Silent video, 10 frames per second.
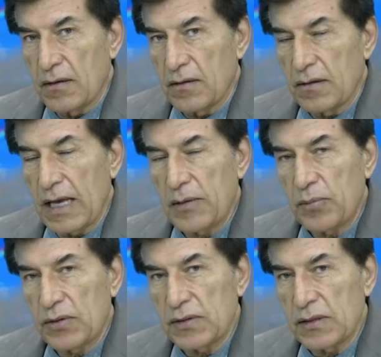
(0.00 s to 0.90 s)
That
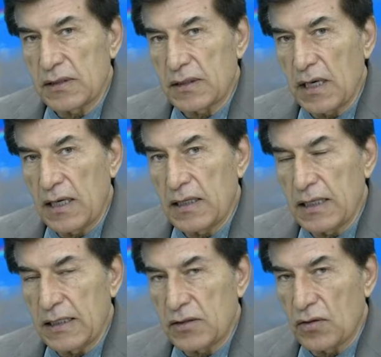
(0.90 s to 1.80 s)
person's gun
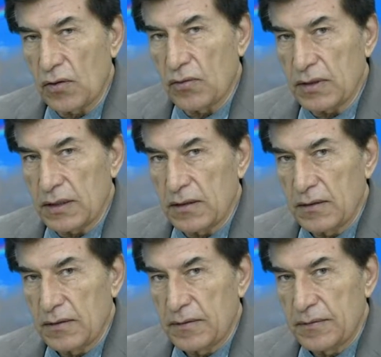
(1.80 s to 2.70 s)
is loaded.
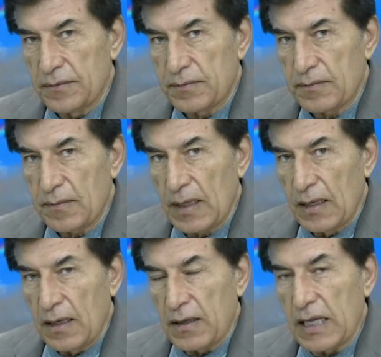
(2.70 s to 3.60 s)

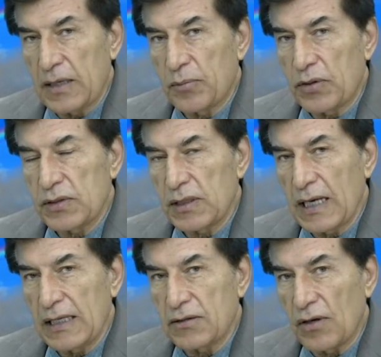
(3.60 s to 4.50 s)
That person
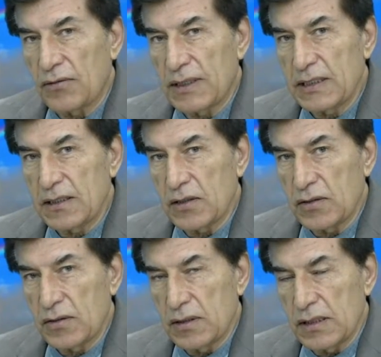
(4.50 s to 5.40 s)
has already de
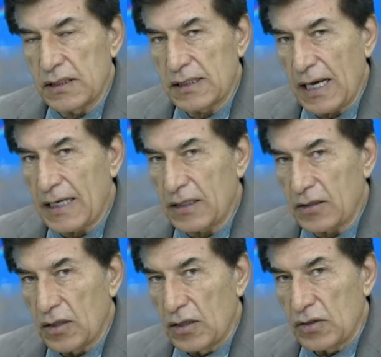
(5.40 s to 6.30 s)
decided
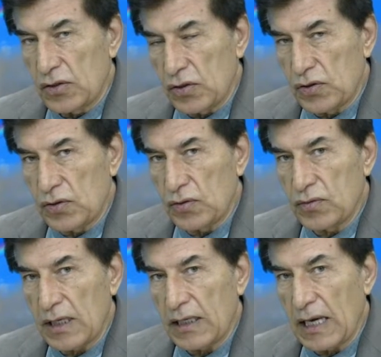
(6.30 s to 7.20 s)
to
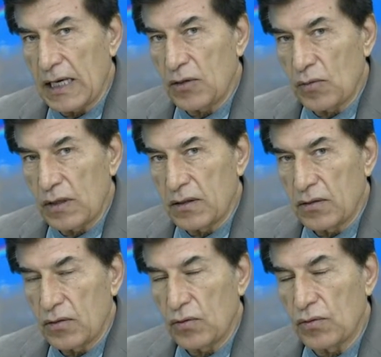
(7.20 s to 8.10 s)
shoot at anyone
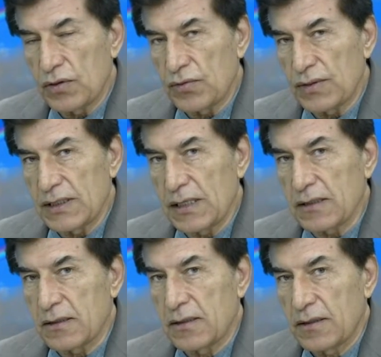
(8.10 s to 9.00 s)
who would
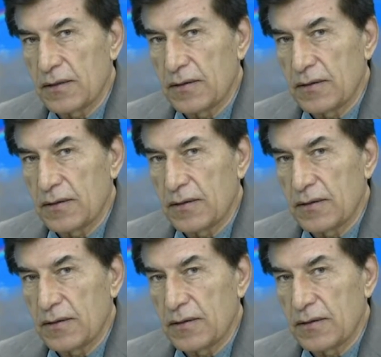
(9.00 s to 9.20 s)
resist.